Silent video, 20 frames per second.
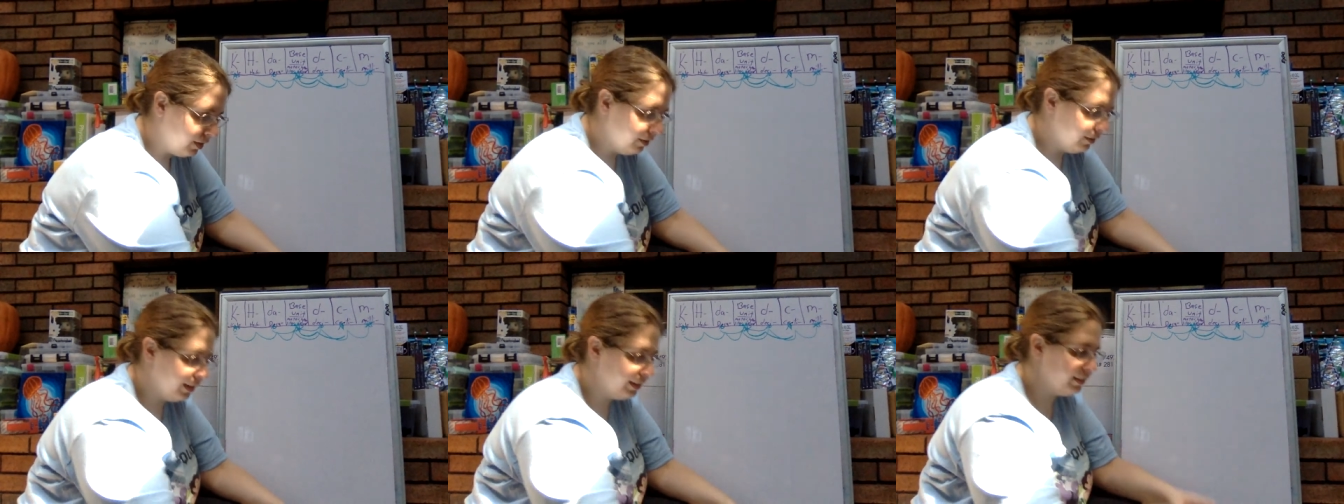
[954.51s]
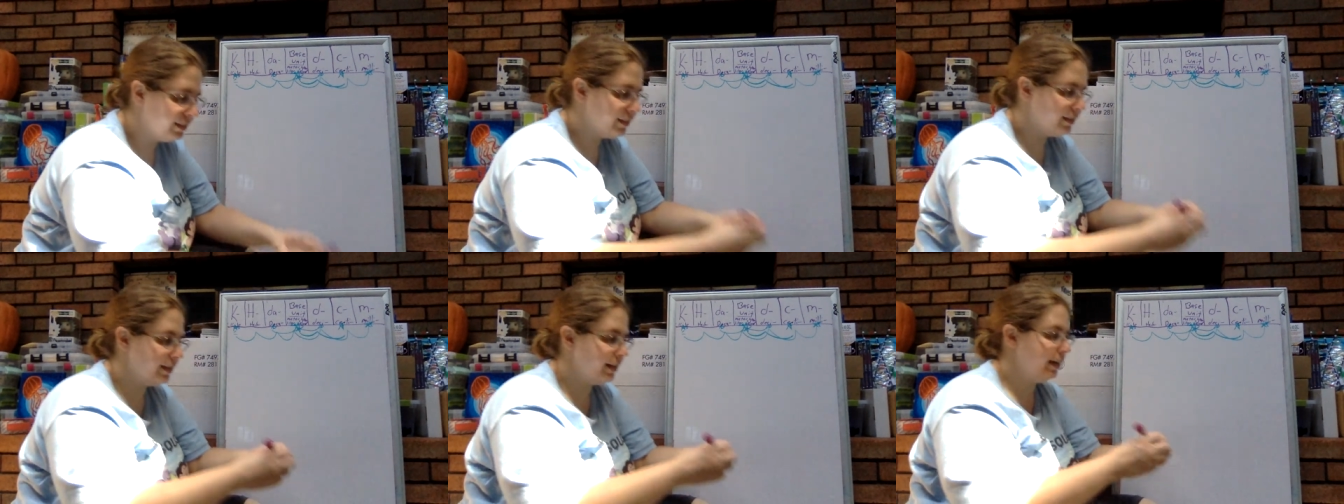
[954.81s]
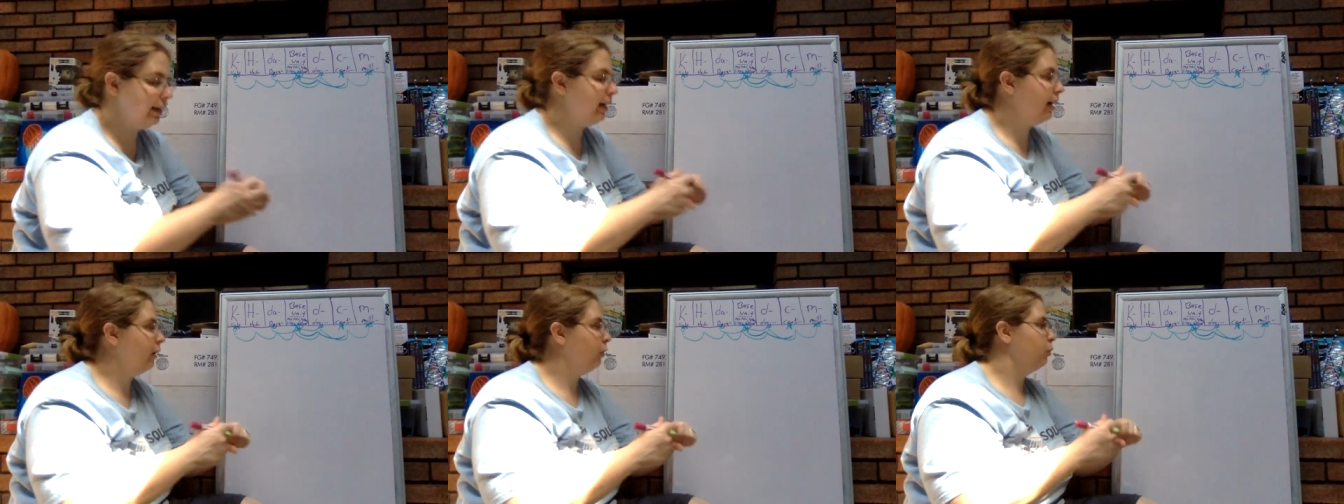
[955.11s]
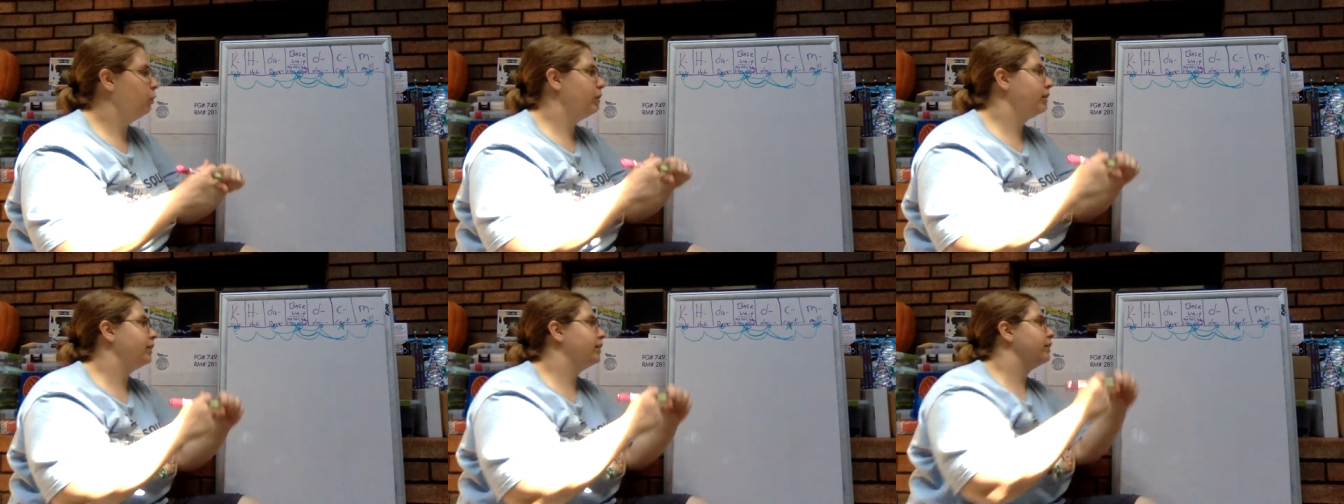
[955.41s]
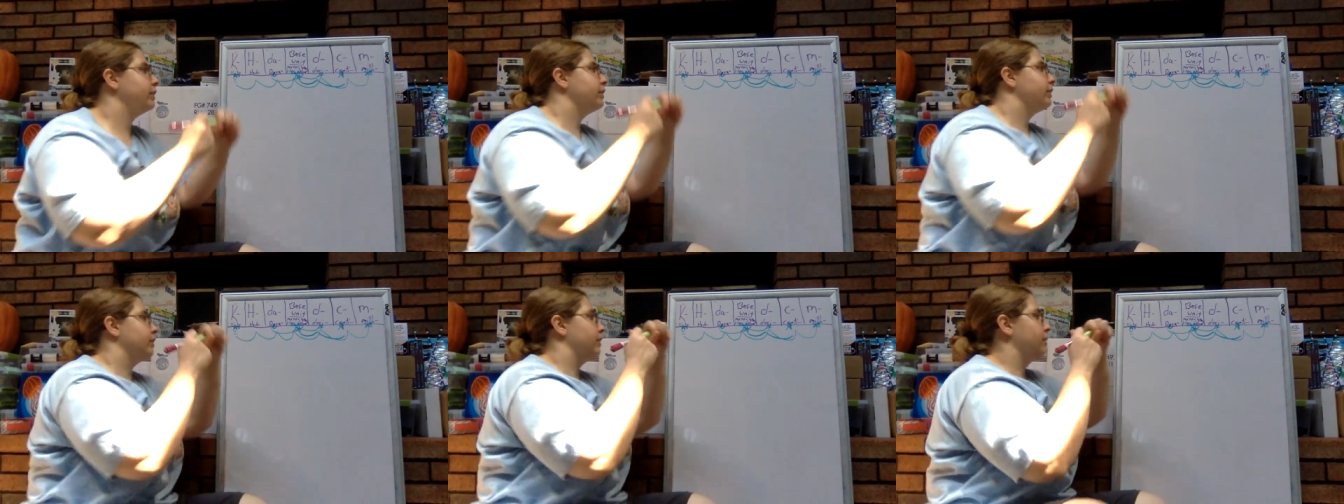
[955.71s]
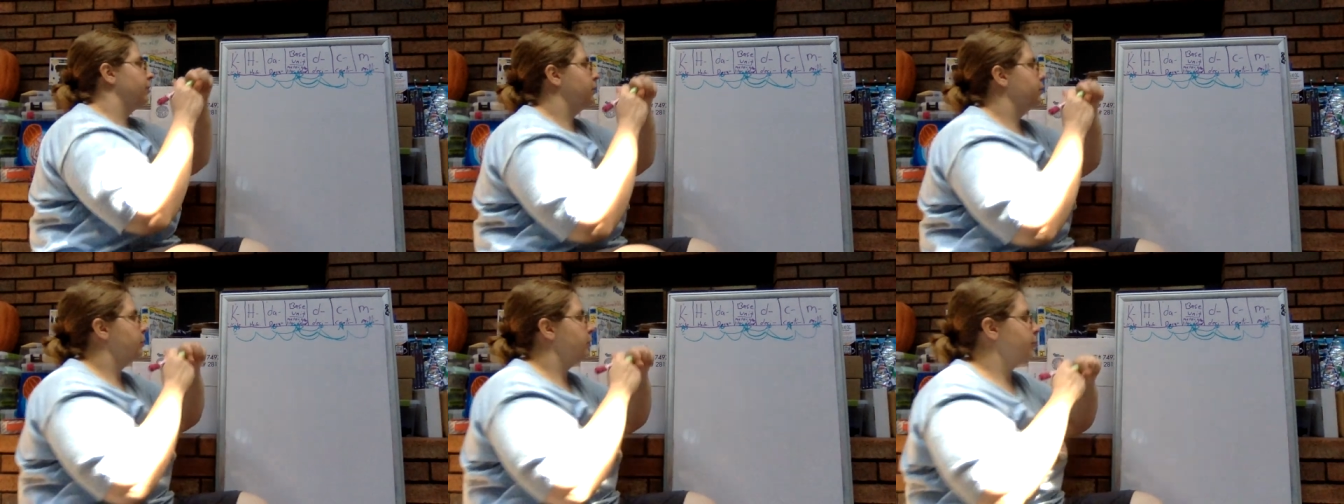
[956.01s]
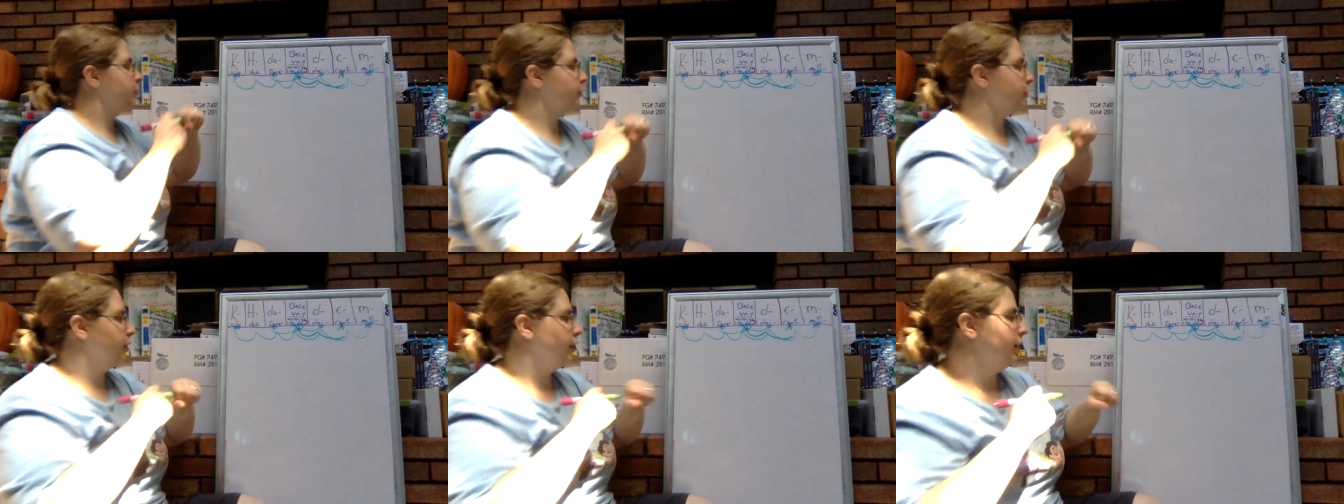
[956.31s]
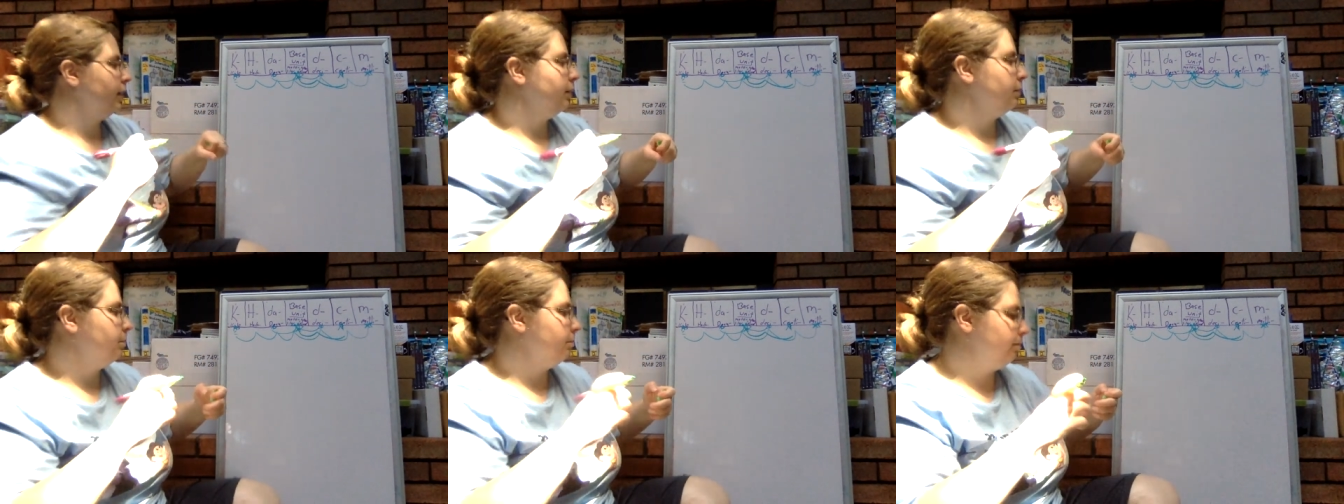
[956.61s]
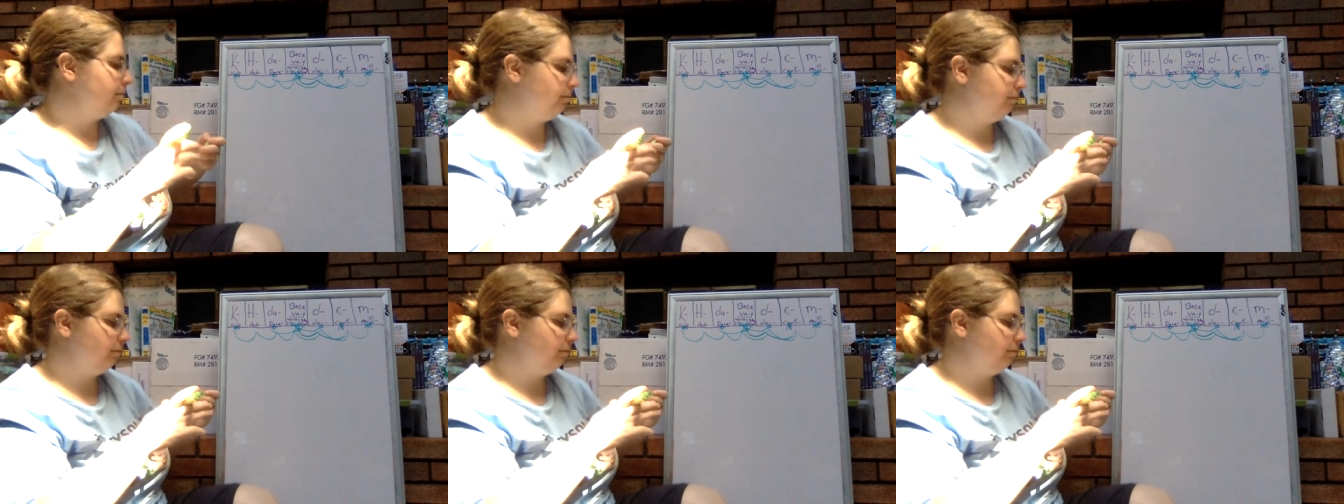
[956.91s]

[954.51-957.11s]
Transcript: Let's say I wanted to go from